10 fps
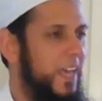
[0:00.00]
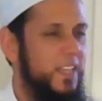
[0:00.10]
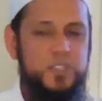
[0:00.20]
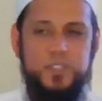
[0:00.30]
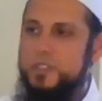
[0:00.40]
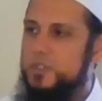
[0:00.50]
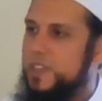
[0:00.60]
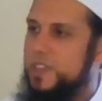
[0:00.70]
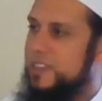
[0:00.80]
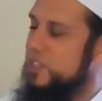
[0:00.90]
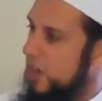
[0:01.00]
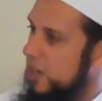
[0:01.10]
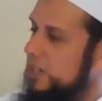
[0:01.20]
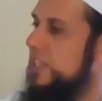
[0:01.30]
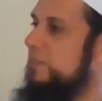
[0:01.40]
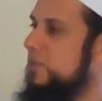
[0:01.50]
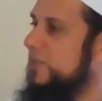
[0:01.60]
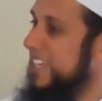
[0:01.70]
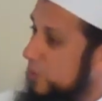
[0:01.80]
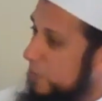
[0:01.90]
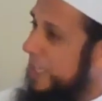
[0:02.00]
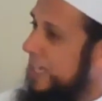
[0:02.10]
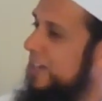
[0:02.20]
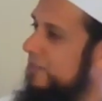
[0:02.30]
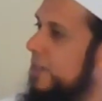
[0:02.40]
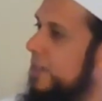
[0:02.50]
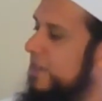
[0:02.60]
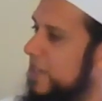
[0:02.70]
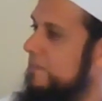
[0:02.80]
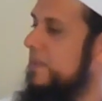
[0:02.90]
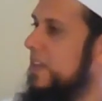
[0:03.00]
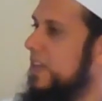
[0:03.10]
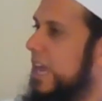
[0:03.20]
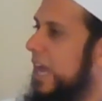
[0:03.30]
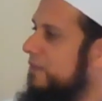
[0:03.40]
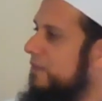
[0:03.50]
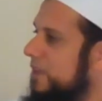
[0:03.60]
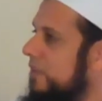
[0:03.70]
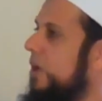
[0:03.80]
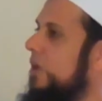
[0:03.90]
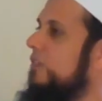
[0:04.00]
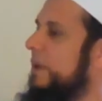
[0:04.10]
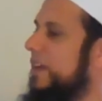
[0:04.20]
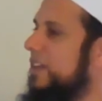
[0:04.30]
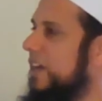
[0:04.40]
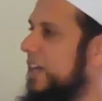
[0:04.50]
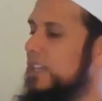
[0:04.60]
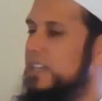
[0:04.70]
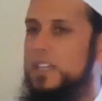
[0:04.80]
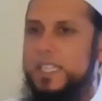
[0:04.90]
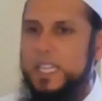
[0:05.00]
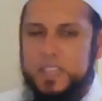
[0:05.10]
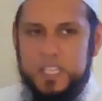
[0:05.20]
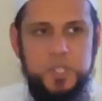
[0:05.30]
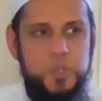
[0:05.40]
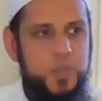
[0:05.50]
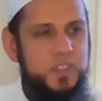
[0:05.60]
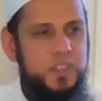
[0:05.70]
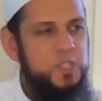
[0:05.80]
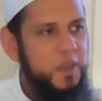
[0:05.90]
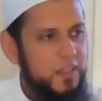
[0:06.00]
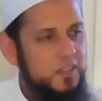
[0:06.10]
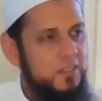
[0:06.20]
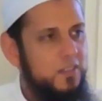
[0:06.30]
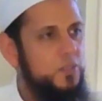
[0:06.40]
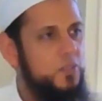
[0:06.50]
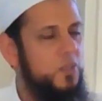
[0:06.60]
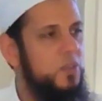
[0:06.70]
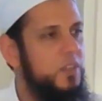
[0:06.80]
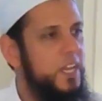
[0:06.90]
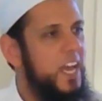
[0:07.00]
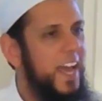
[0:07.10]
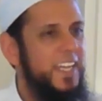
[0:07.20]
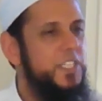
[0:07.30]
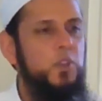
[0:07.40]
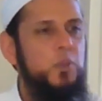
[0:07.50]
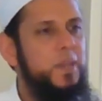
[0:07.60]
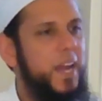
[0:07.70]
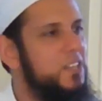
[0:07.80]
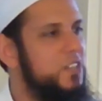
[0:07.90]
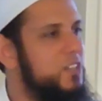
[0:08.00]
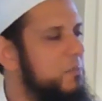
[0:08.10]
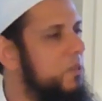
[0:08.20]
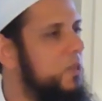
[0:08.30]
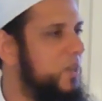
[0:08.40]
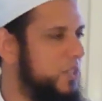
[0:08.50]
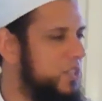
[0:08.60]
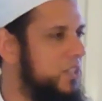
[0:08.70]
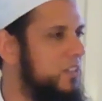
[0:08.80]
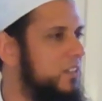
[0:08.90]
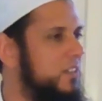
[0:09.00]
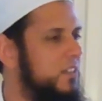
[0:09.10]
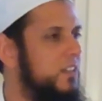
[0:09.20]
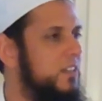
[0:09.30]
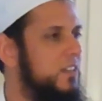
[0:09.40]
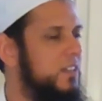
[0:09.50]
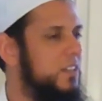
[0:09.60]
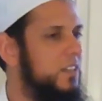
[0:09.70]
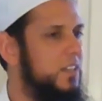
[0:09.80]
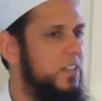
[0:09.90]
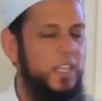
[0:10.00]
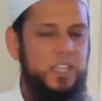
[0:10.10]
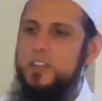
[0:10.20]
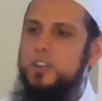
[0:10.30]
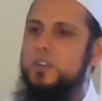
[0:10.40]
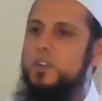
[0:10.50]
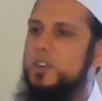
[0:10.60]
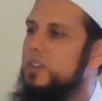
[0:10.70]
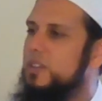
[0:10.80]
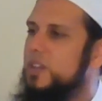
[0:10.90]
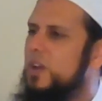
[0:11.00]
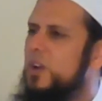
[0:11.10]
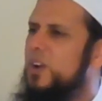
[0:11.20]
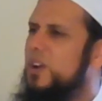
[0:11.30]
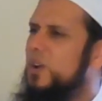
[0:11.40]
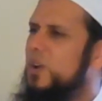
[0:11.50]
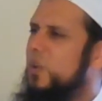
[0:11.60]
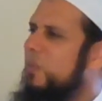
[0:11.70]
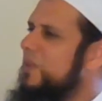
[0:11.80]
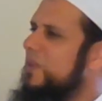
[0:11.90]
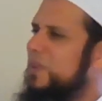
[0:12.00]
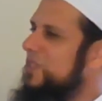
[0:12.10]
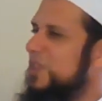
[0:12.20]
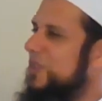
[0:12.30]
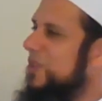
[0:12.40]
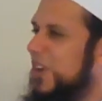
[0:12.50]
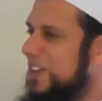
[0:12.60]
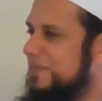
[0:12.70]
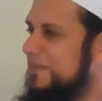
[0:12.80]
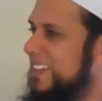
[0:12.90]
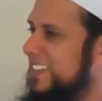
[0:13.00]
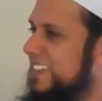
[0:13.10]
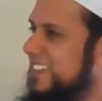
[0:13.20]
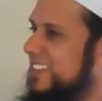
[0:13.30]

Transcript: And it's so that this haunts him, so that it's repeated in front of him and in front of all of mankind, that this is what this man did to this girl. And she will be asked a simple question: that little girl, what was your crime?